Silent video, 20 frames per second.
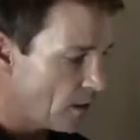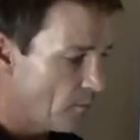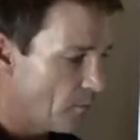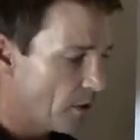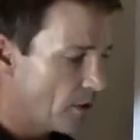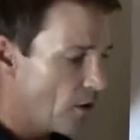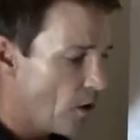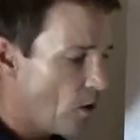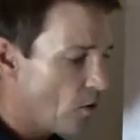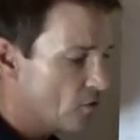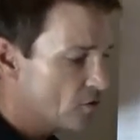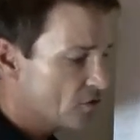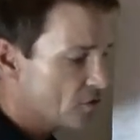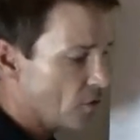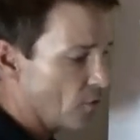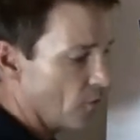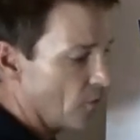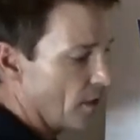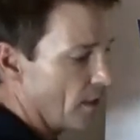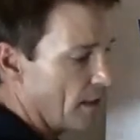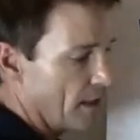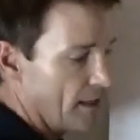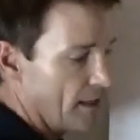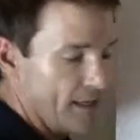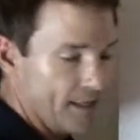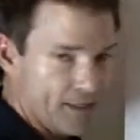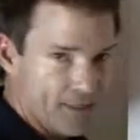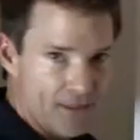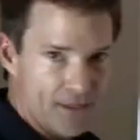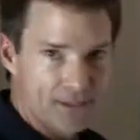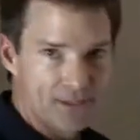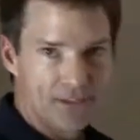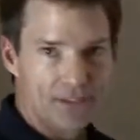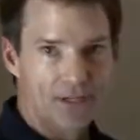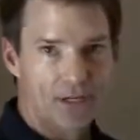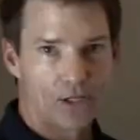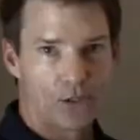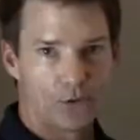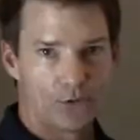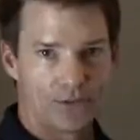But also, this
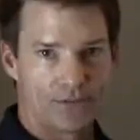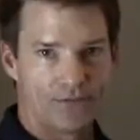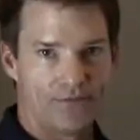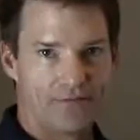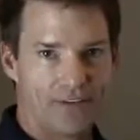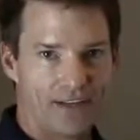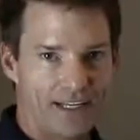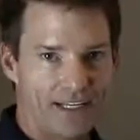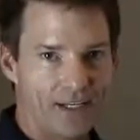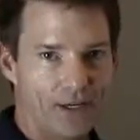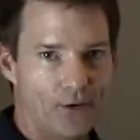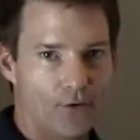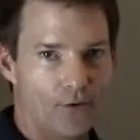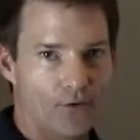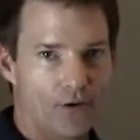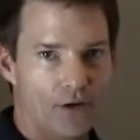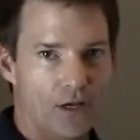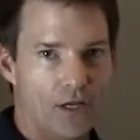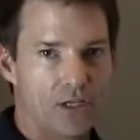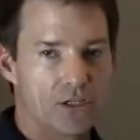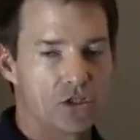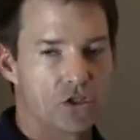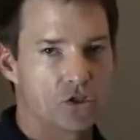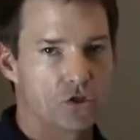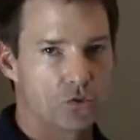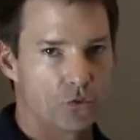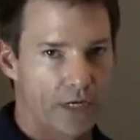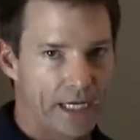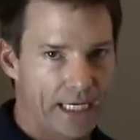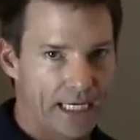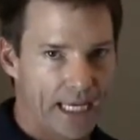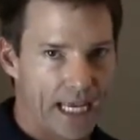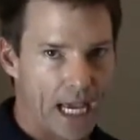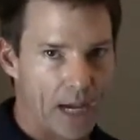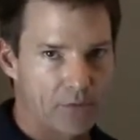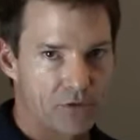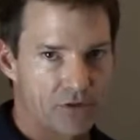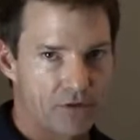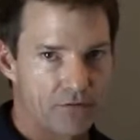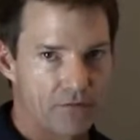includes video, screen
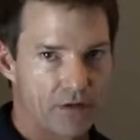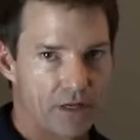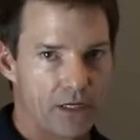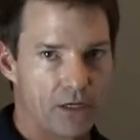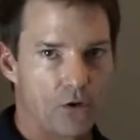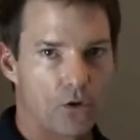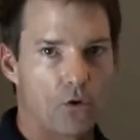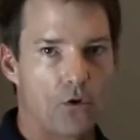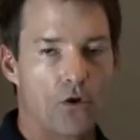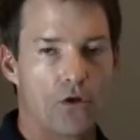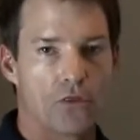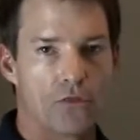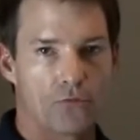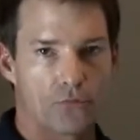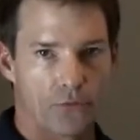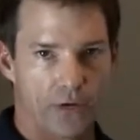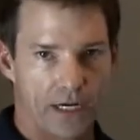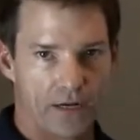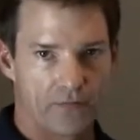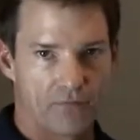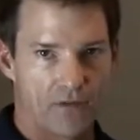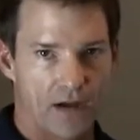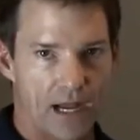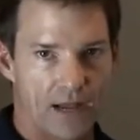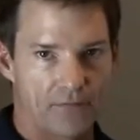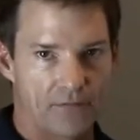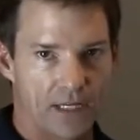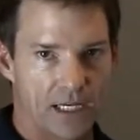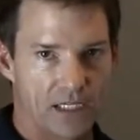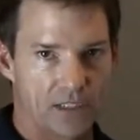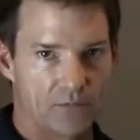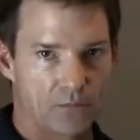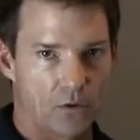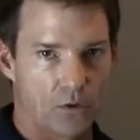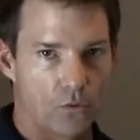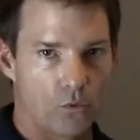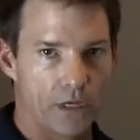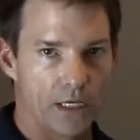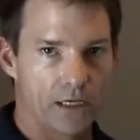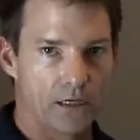captured video 3 to 5 days per
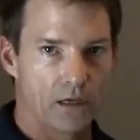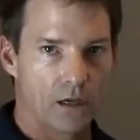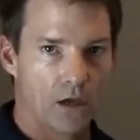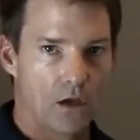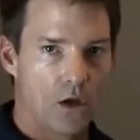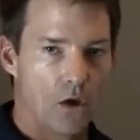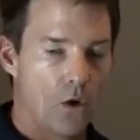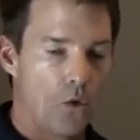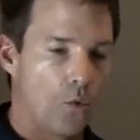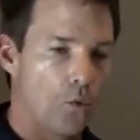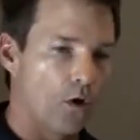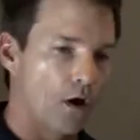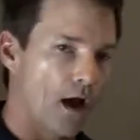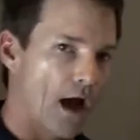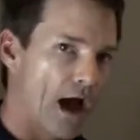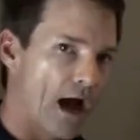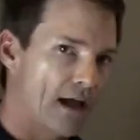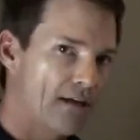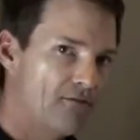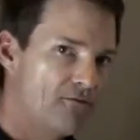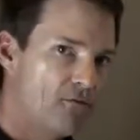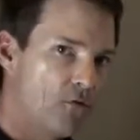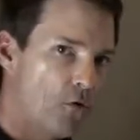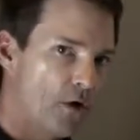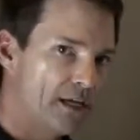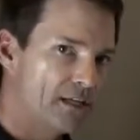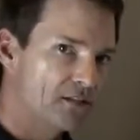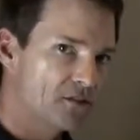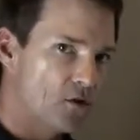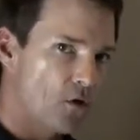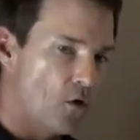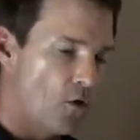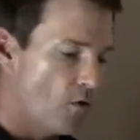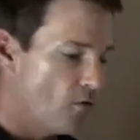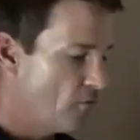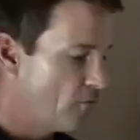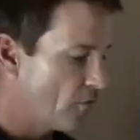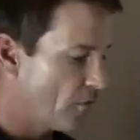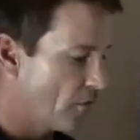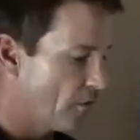week, where I voice
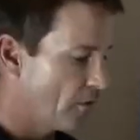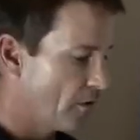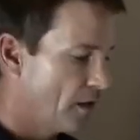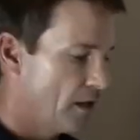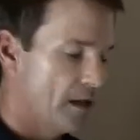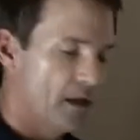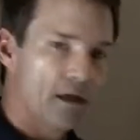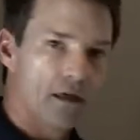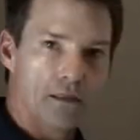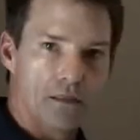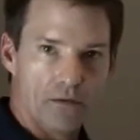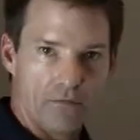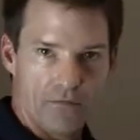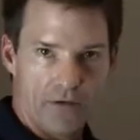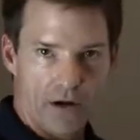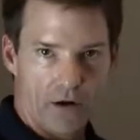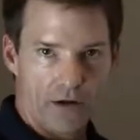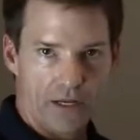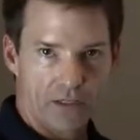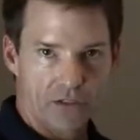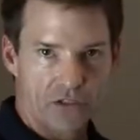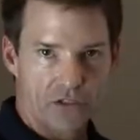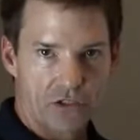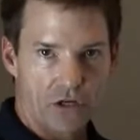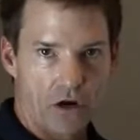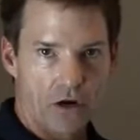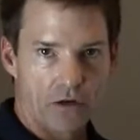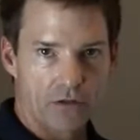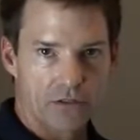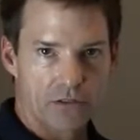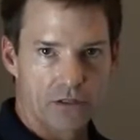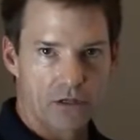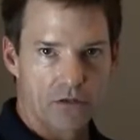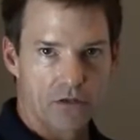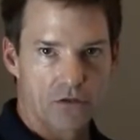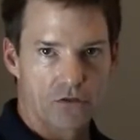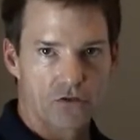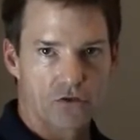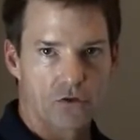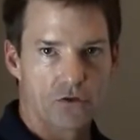over the various charts
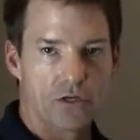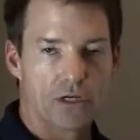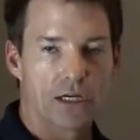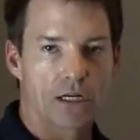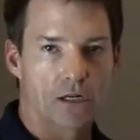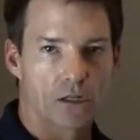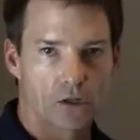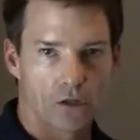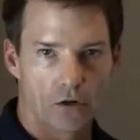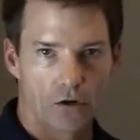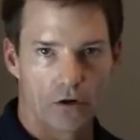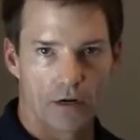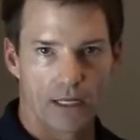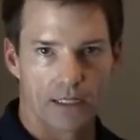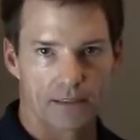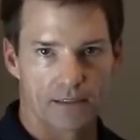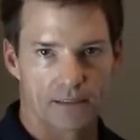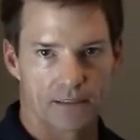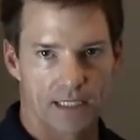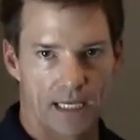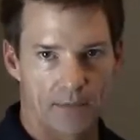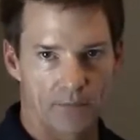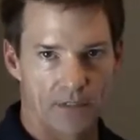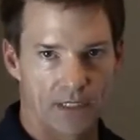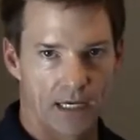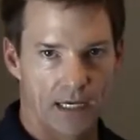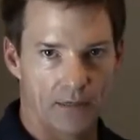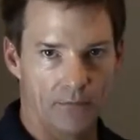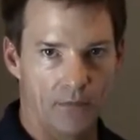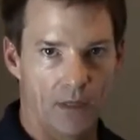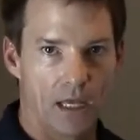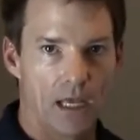so you can learn at the same time.